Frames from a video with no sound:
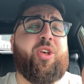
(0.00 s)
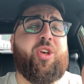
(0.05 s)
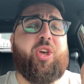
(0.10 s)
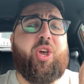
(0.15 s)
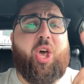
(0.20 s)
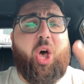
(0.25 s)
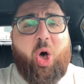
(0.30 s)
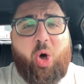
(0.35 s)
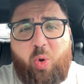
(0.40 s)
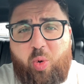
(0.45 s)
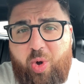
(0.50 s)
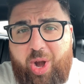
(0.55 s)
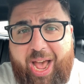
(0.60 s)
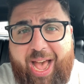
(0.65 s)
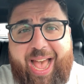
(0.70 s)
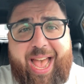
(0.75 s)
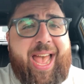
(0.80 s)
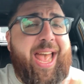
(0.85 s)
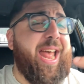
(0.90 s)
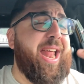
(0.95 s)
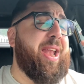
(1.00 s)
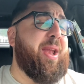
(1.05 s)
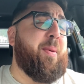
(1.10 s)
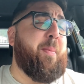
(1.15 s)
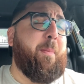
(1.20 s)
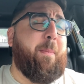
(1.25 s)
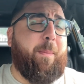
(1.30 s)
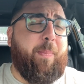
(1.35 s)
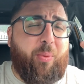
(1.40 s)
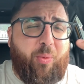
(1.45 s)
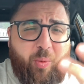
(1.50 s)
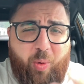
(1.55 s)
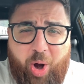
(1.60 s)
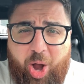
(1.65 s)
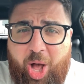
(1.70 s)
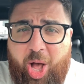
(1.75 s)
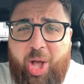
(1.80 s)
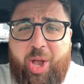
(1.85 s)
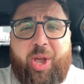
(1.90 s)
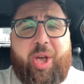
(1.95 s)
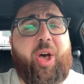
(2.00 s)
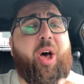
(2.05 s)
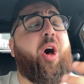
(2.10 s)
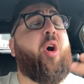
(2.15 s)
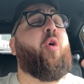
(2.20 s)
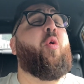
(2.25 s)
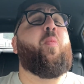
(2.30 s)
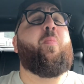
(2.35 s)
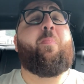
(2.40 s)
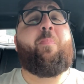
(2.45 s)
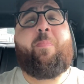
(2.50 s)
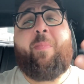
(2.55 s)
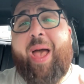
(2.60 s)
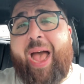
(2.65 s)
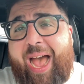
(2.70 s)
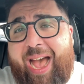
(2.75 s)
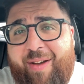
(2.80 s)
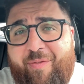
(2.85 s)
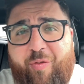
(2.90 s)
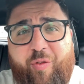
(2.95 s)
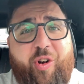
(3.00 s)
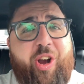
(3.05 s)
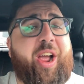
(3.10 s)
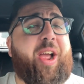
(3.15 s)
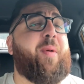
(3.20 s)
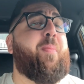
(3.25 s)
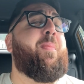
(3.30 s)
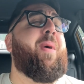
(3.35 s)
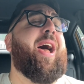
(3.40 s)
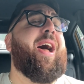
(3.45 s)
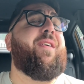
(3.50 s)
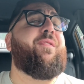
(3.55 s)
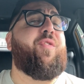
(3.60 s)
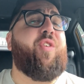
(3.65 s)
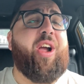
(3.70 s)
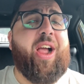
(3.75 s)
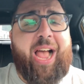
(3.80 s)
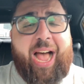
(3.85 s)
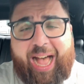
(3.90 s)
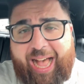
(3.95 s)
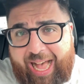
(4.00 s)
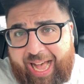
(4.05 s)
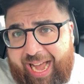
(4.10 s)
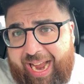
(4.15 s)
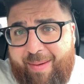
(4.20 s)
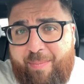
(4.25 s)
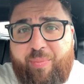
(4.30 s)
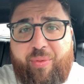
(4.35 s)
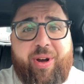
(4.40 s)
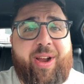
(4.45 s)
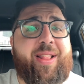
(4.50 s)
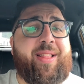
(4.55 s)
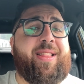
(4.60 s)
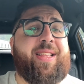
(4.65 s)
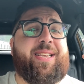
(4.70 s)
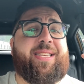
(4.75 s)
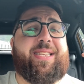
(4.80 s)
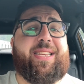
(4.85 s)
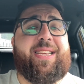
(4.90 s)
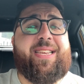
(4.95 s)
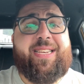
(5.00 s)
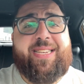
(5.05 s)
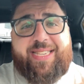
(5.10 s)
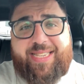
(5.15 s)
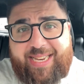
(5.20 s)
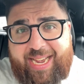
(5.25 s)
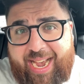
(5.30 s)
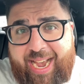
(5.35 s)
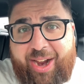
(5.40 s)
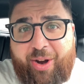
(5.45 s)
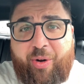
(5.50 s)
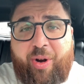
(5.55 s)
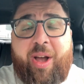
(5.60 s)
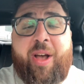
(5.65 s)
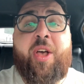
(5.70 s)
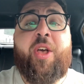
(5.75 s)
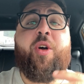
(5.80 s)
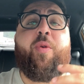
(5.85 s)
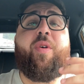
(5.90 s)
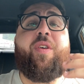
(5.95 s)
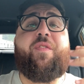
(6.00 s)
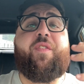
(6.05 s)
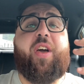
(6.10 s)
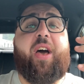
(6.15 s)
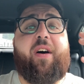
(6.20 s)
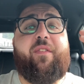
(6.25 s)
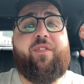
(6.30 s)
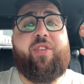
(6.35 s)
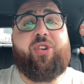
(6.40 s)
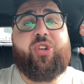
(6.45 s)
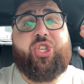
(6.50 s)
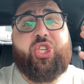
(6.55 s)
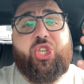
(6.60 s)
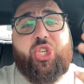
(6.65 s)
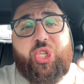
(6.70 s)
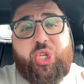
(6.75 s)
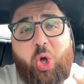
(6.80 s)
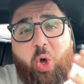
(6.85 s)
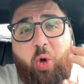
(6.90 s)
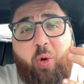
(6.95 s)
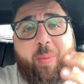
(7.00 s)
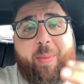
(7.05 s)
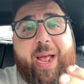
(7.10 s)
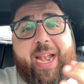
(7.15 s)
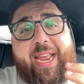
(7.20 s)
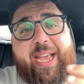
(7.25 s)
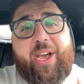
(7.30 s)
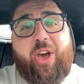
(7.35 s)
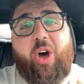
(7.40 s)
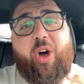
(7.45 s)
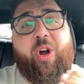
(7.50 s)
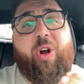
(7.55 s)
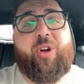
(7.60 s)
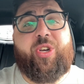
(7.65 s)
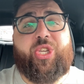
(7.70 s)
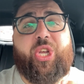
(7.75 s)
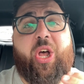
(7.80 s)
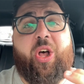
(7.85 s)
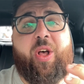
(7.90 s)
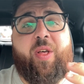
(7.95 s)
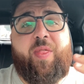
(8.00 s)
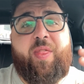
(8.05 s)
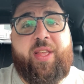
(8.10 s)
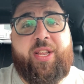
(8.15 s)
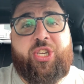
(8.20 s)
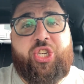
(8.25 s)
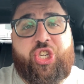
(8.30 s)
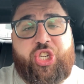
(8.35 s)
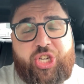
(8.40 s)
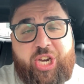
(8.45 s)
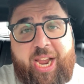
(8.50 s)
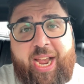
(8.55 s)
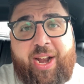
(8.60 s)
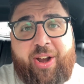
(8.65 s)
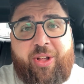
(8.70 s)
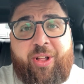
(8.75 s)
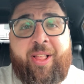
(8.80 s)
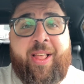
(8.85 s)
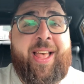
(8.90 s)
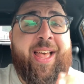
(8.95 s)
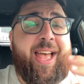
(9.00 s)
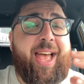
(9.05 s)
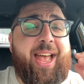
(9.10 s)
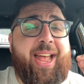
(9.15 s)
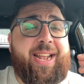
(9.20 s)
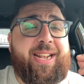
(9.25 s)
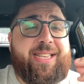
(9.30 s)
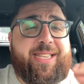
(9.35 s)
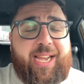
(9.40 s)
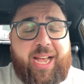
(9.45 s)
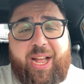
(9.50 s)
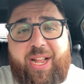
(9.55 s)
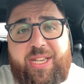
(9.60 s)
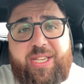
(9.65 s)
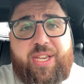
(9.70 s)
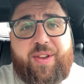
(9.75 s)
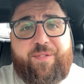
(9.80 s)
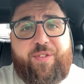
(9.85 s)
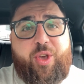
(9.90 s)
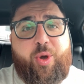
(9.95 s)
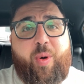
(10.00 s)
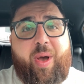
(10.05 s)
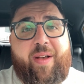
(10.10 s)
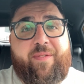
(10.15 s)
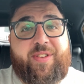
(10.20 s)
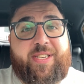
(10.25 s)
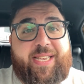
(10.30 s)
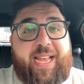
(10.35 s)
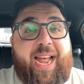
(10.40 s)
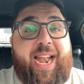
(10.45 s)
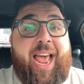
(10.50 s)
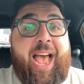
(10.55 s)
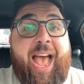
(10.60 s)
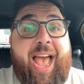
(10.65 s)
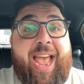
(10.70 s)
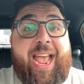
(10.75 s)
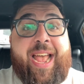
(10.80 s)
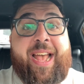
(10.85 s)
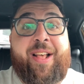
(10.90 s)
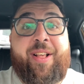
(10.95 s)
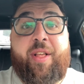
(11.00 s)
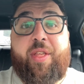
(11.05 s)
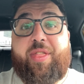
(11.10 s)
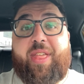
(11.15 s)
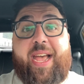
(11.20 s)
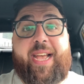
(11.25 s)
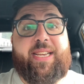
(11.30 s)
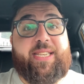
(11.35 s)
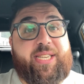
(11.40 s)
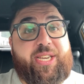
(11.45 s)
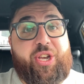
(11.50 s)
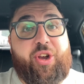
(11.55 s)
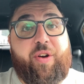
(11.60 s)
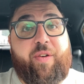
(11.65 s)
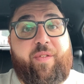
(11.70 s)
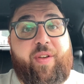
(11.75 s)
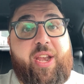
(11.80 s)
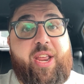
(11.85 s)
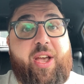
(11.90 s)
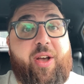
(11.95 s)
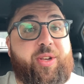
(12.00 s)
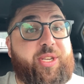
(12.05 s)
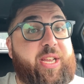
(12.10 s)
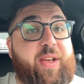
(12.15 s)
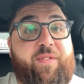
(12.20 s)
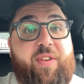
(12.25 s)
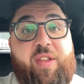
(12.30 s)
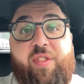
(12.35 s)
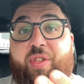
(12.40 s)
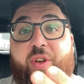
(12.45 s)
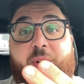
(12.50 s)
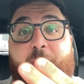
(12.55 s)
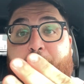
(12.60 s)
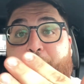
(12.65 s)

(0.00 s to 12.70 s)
Kona N, Bronco, Maverick Hybrid, this Integra. We've covered so many cars on this channel, and tons of you have said, hey, thanks to your videos, I've either